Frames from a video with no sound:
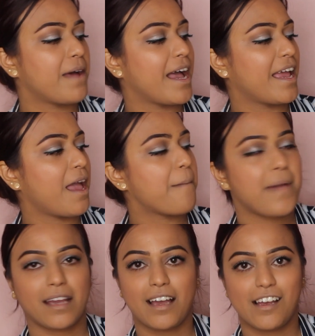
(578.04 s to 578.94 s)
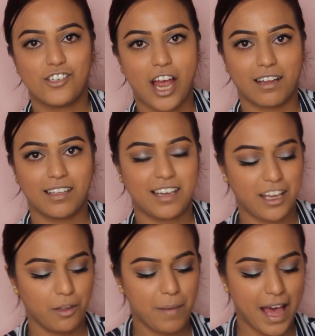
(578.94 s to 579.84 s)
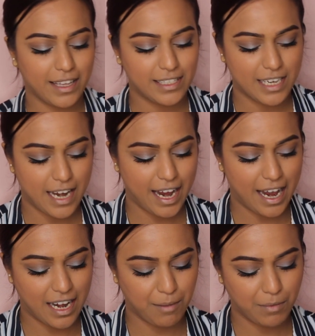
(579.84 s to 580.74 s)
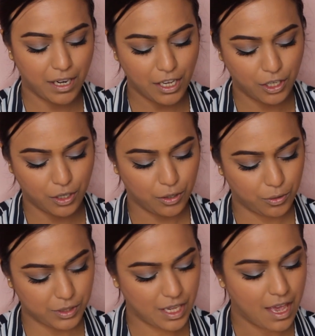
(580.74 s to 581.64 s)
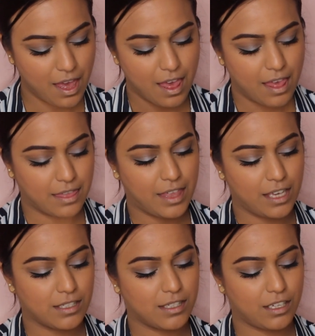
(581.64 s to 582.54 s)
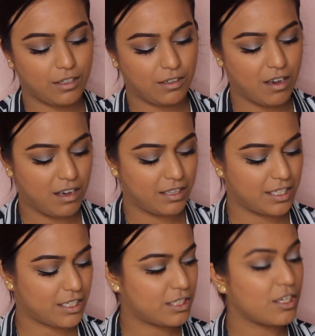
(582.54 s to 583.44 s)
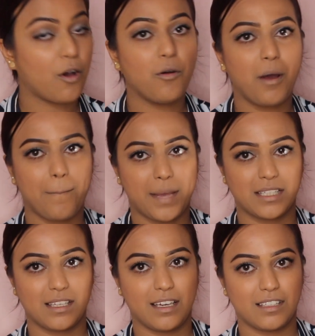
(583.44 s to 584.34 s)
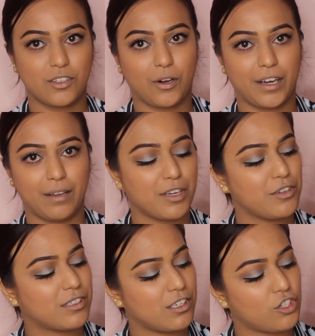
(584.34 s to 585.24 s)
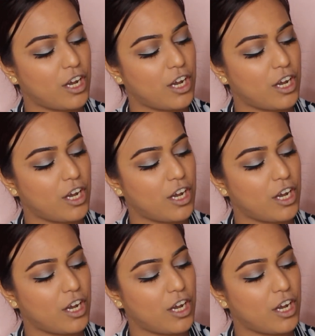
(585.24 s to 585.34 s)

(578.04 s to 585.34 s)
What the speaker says: my BECCA Jaclyn Hill palette today, and I'm going to use this, oh, this is so messy, sorry. I'm going to use this